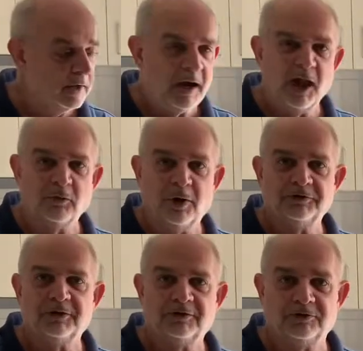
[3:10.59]
Otherwise
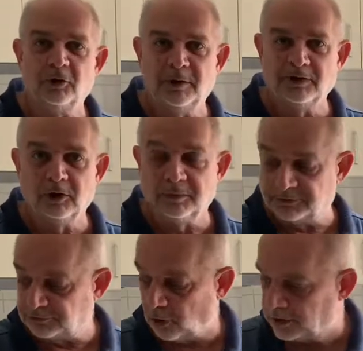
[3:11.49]
they'd still be a little bit
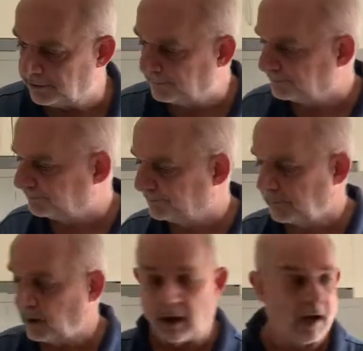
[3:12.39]
soggy
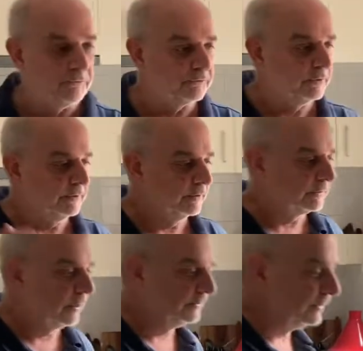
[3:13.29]
after the
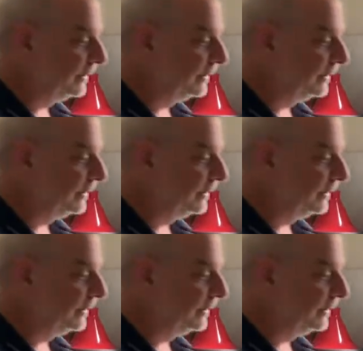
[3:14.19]
toasting.